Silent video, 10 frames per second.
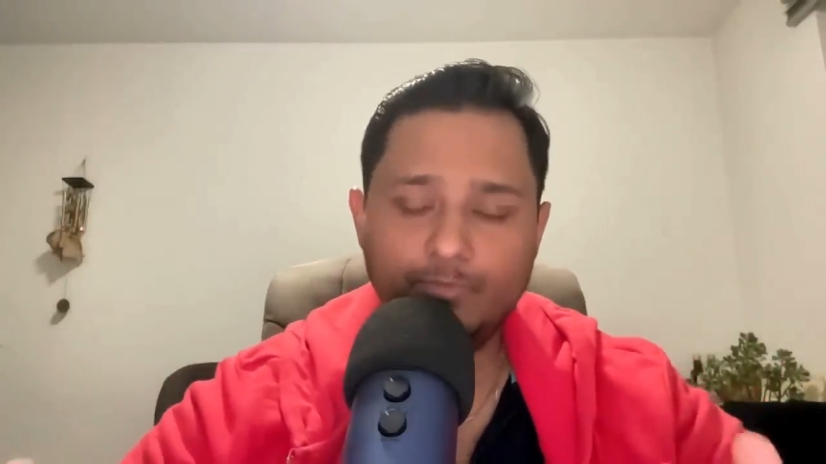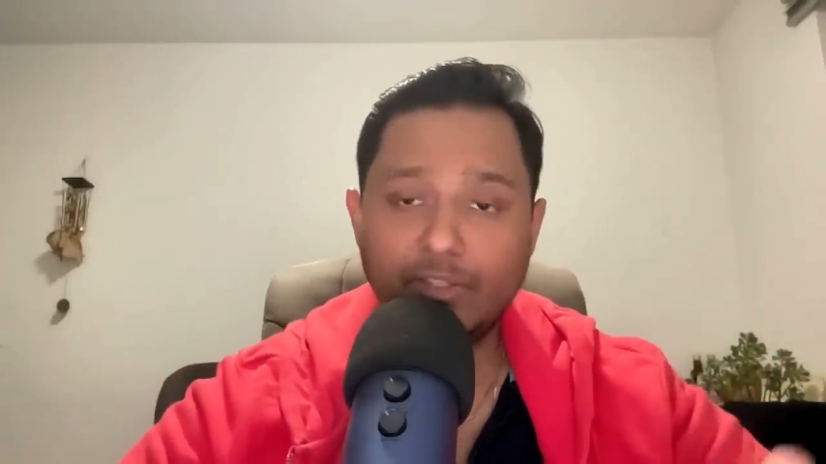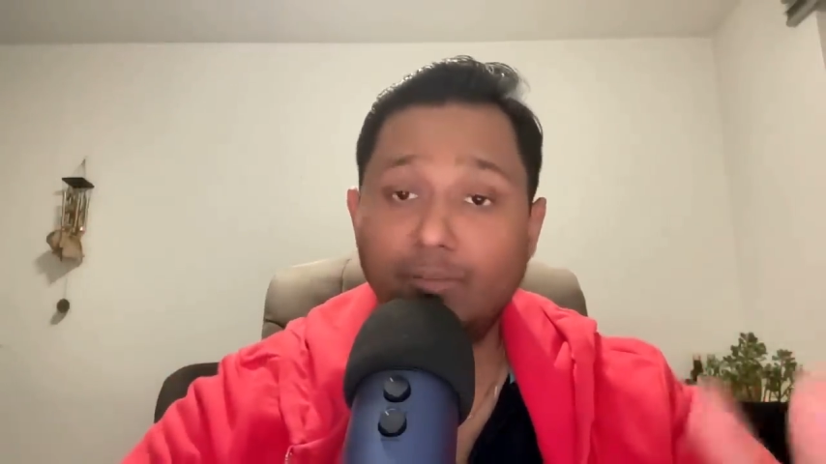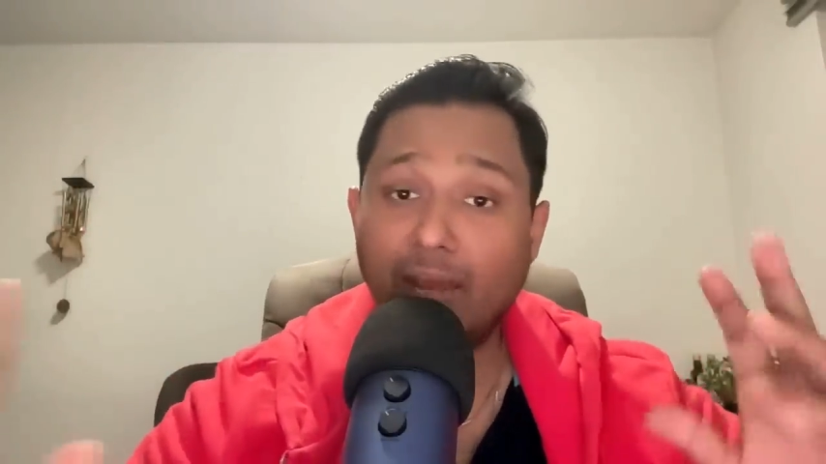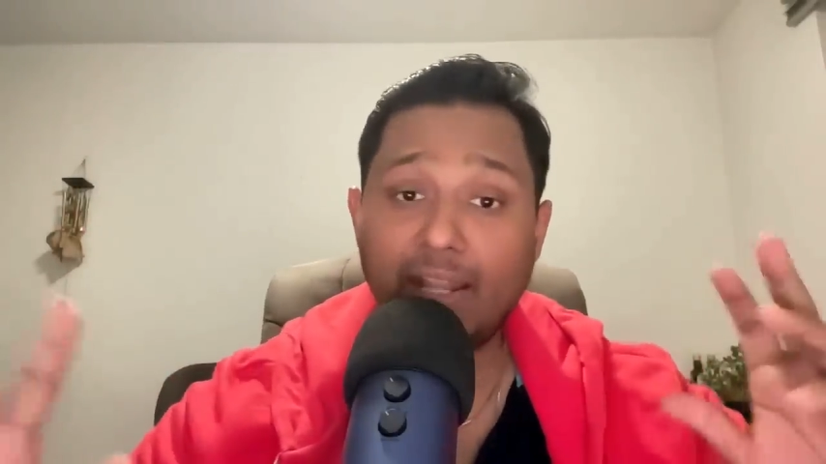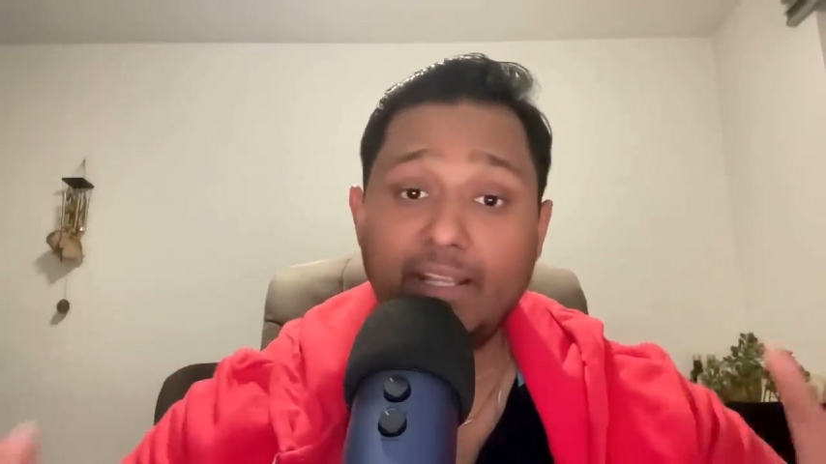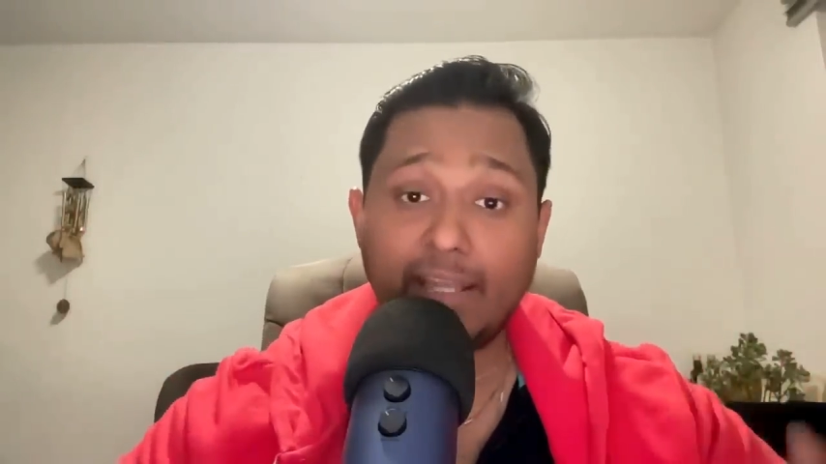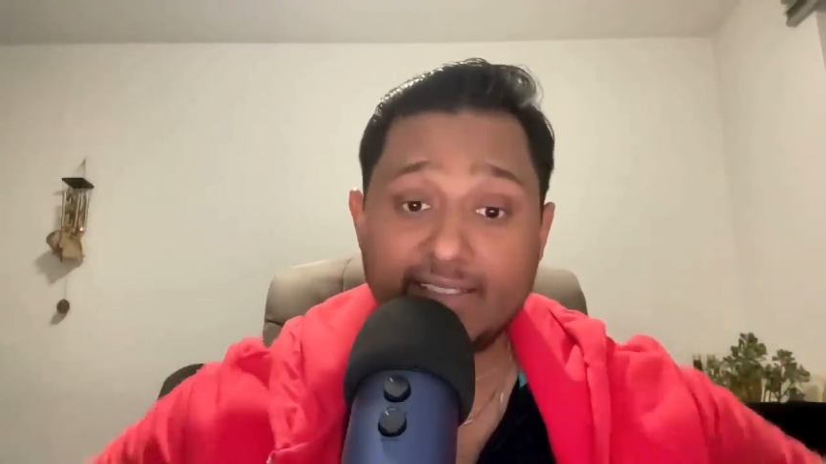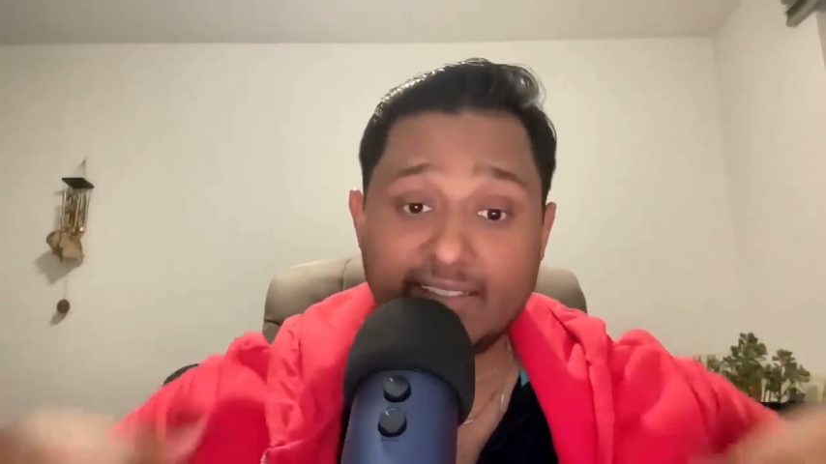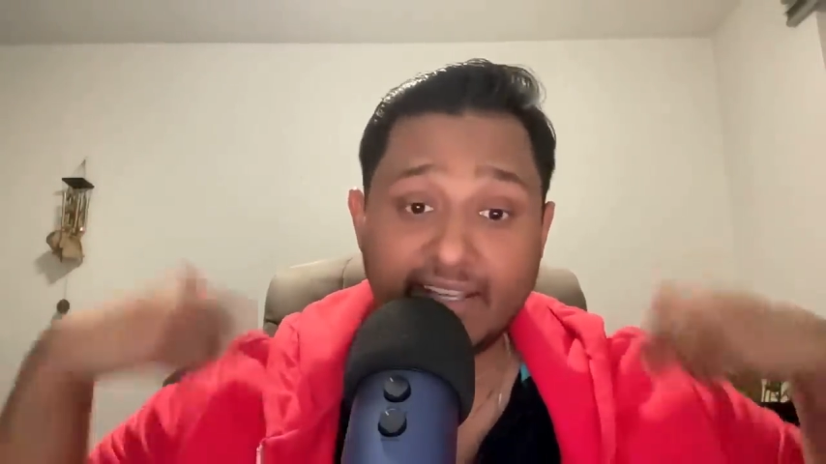The
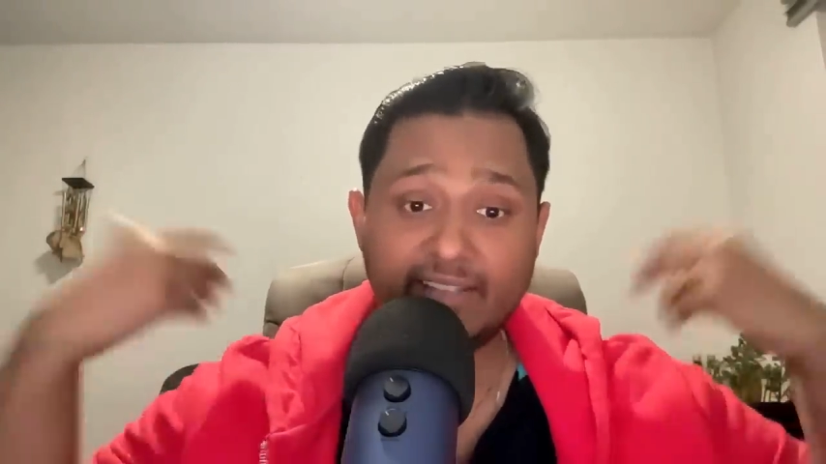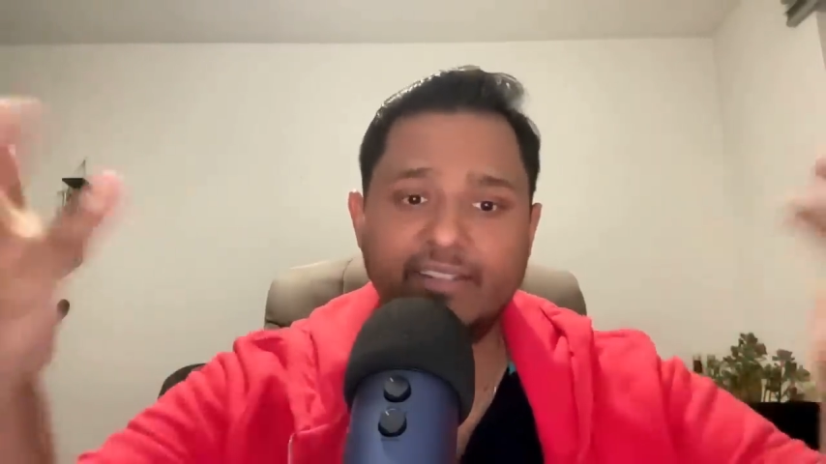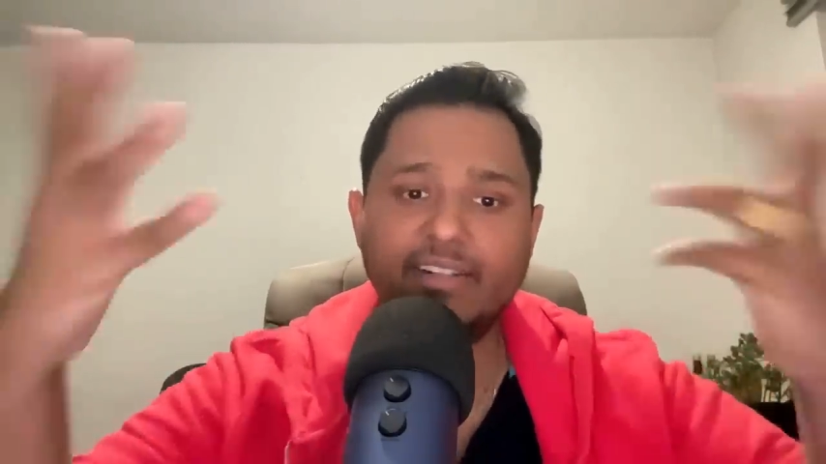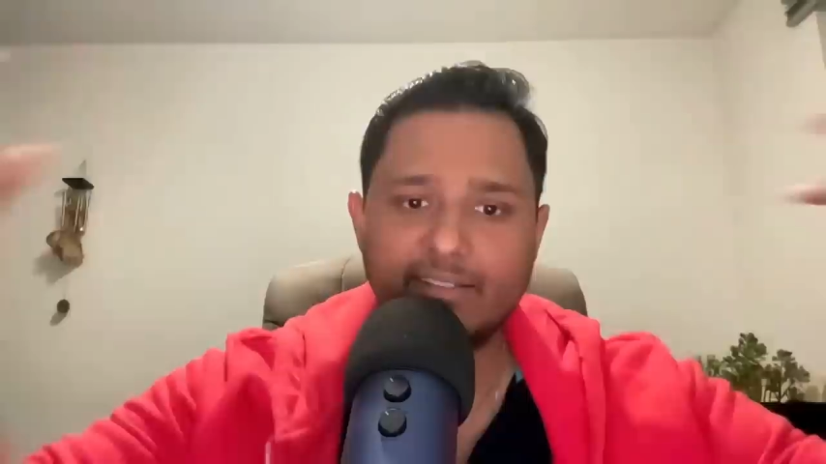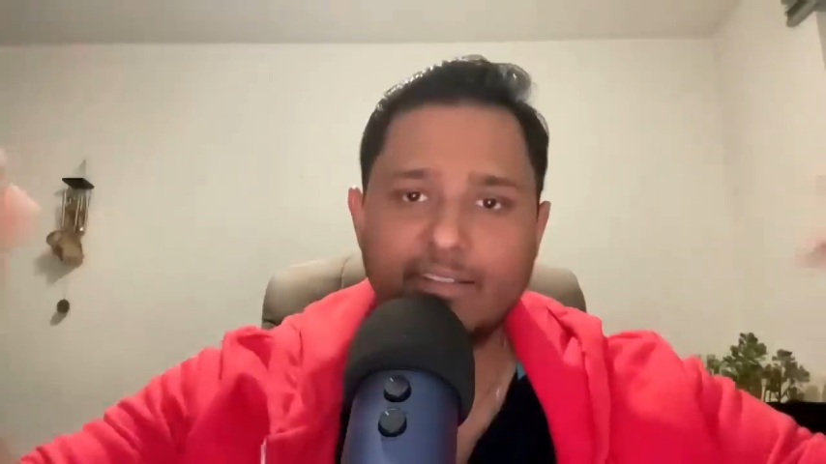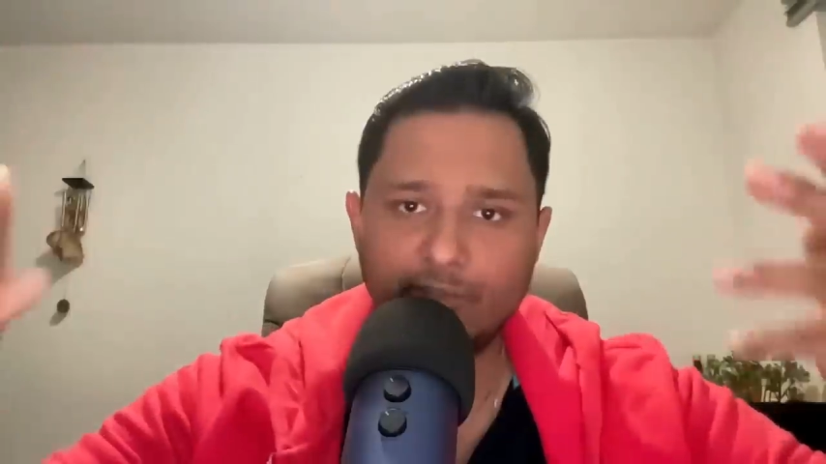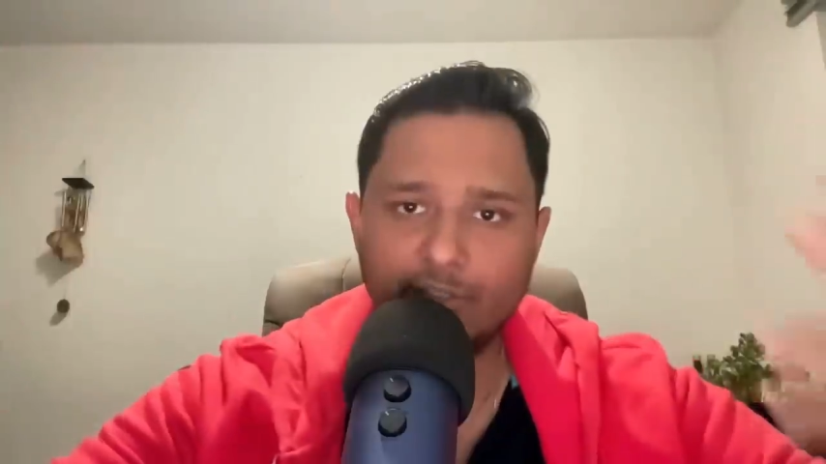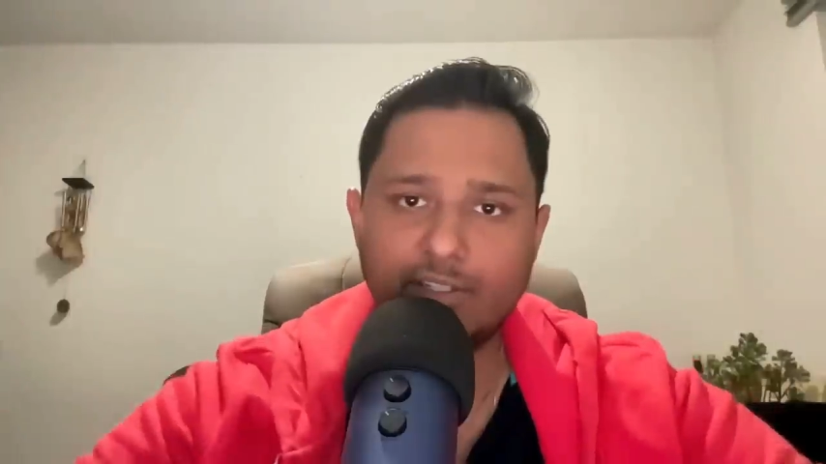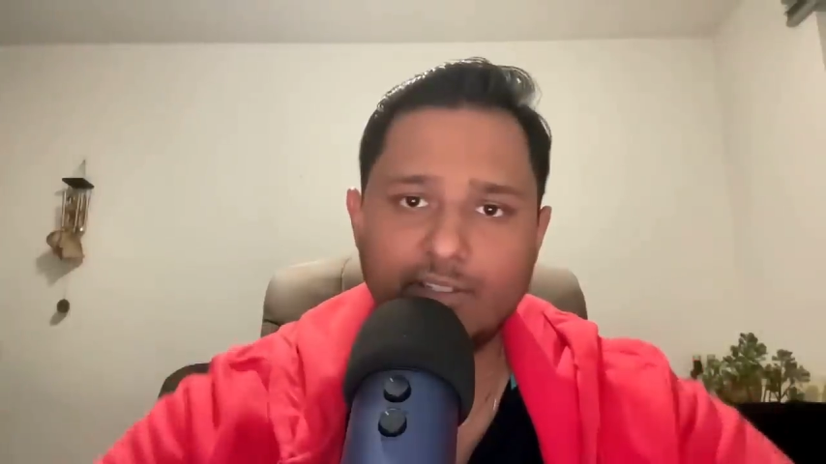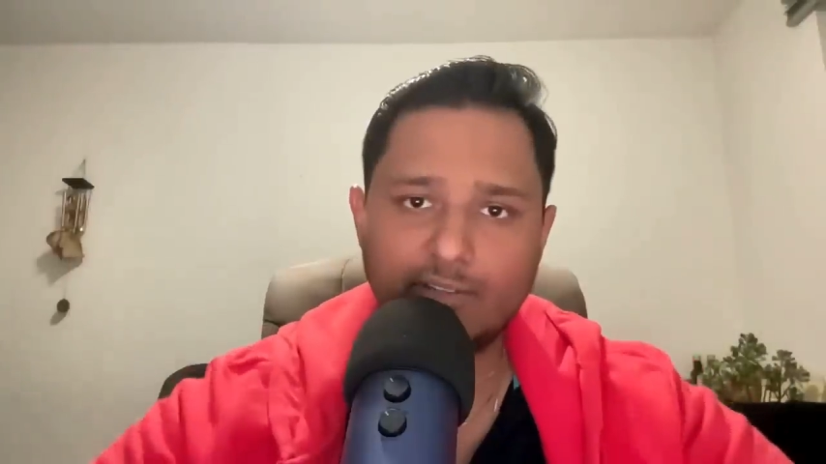mind exaggerates
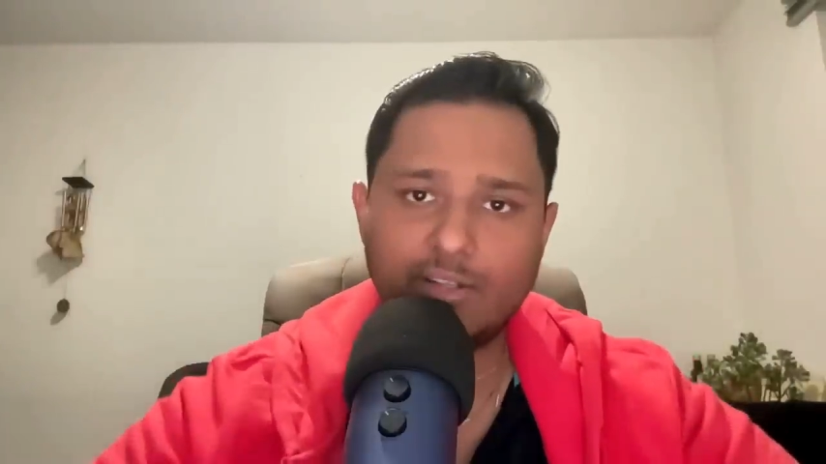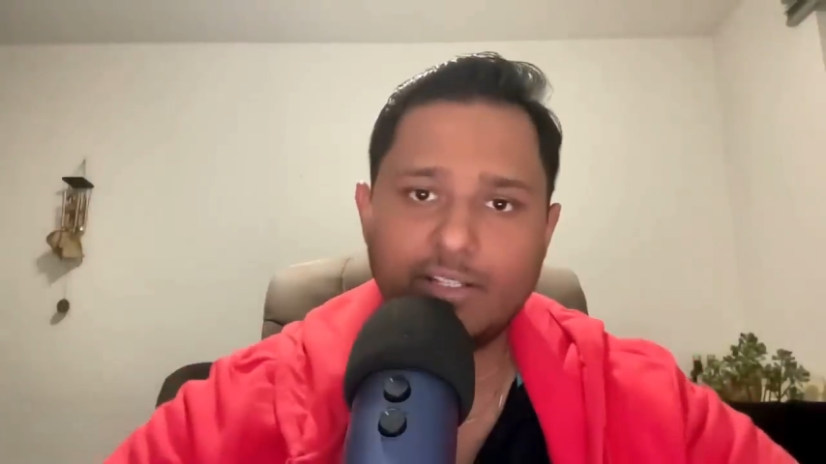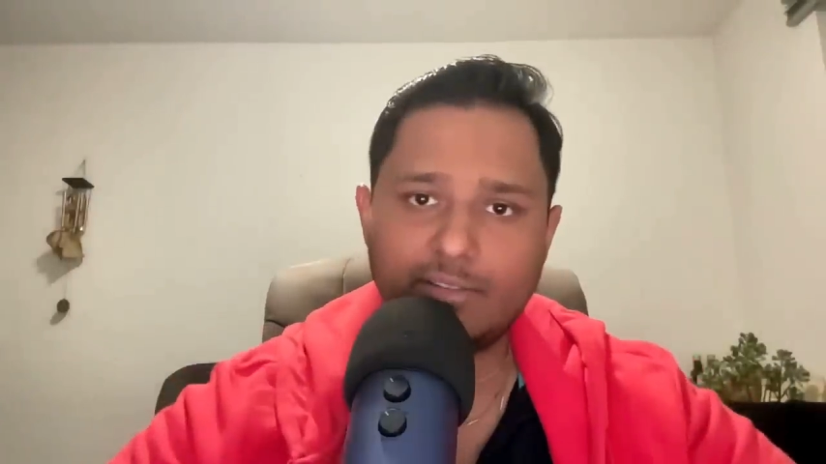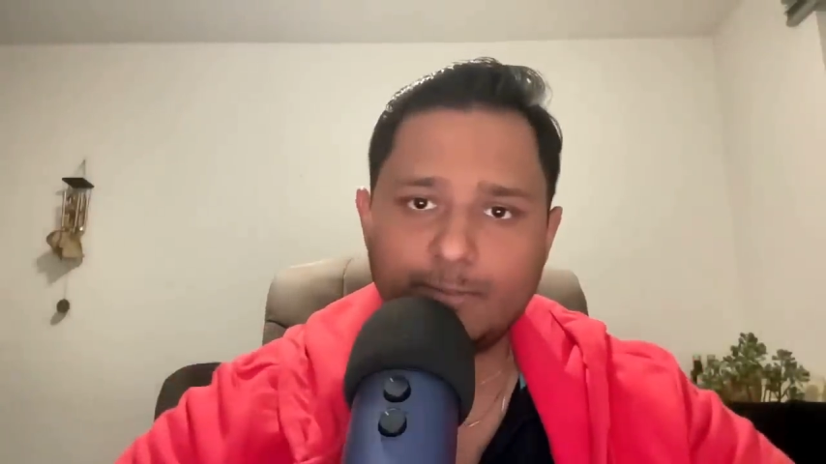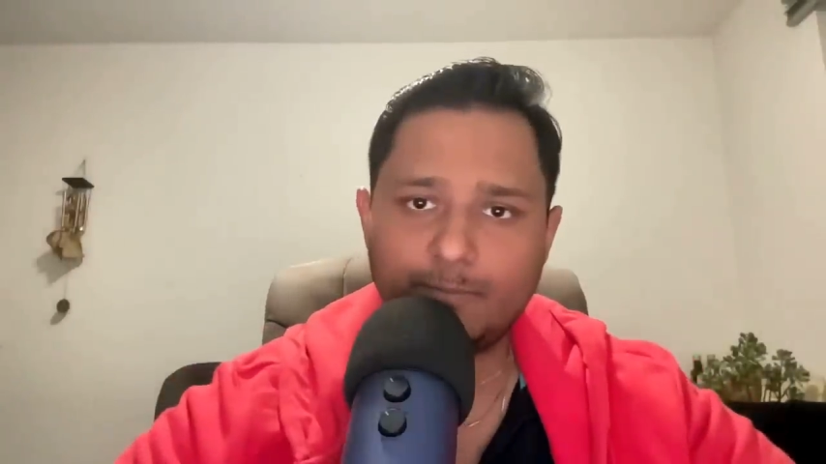everything, right?